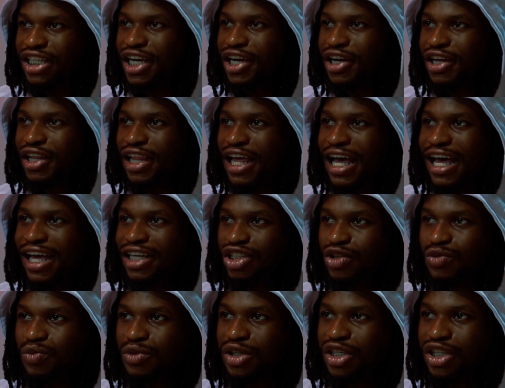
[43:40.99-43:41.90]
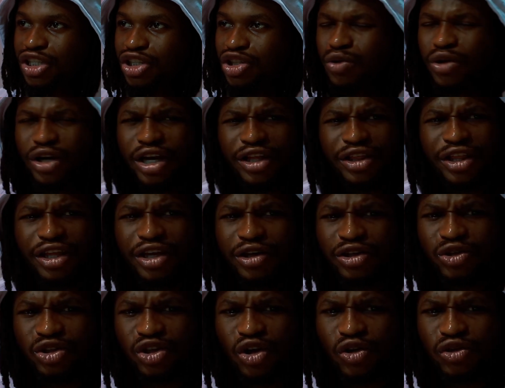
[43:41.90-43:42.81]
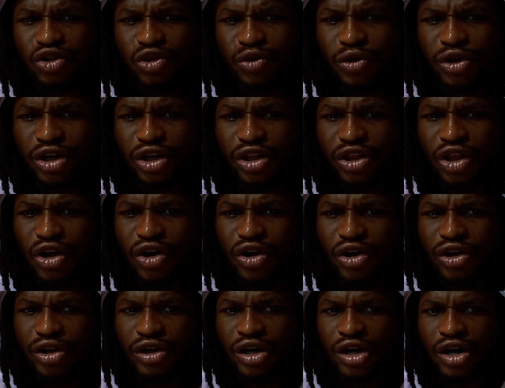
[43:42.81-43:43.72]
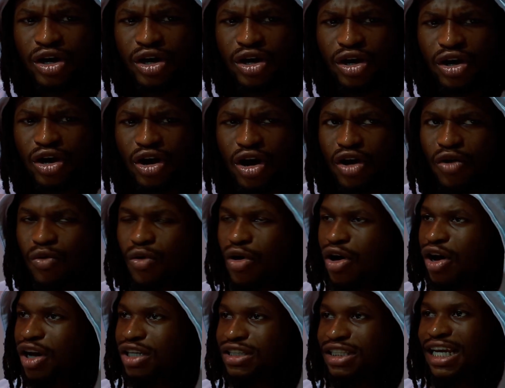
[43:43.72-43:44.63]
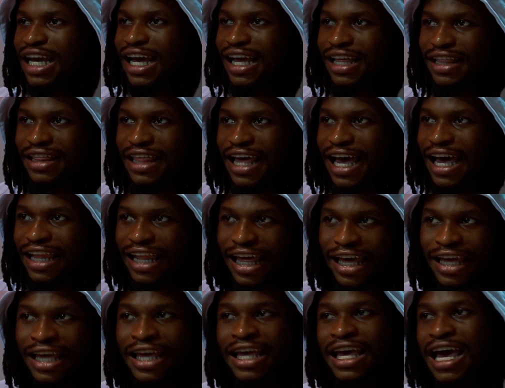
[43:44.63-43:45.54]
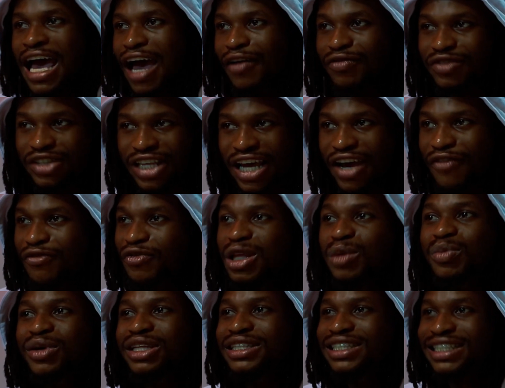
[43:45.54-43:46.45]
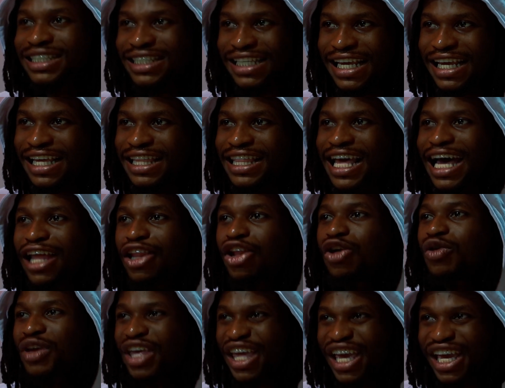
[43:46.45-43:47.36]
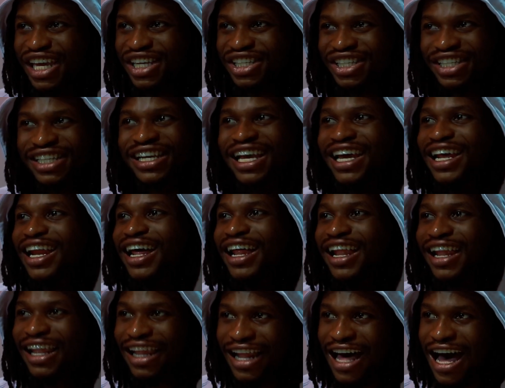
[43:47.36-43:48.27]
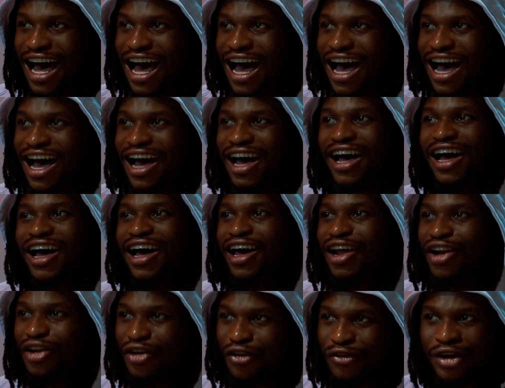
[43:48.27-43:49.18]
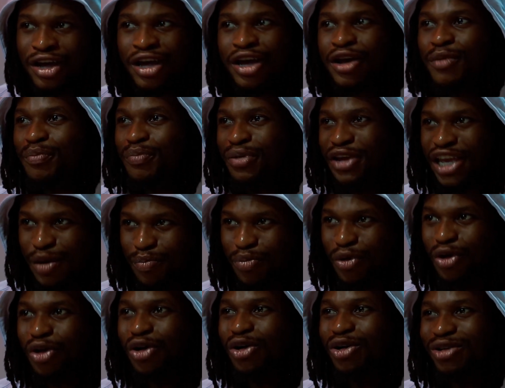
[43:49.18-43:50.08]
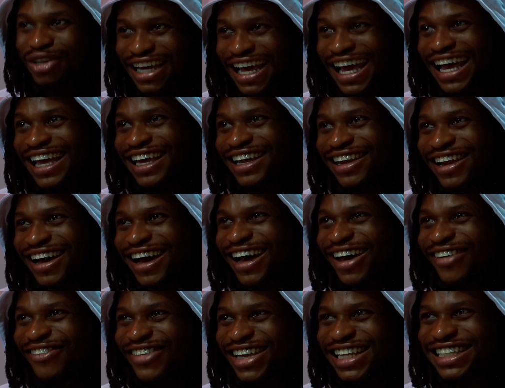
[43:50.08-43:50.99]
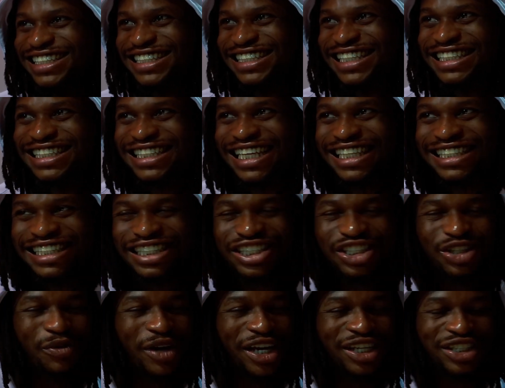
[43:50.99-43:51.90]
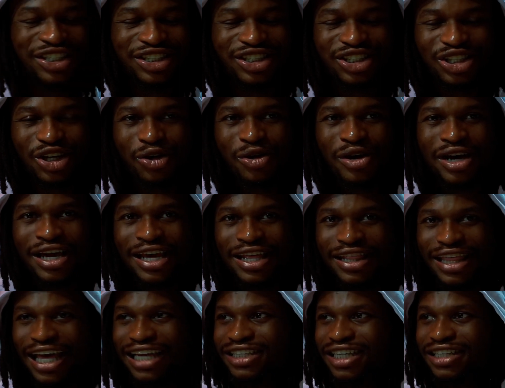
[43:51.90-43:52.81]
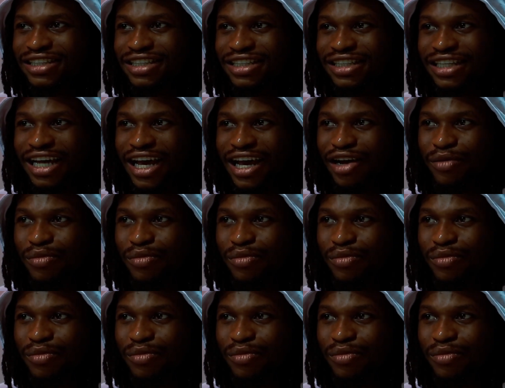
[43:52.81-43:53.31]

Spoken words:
there last week. I think it was called Twerkathon Car Wash. They had that. Like, I've definitely been seeing that location get a lot of people. Yeah, you know what I mean, since that situation. So that's undeniable.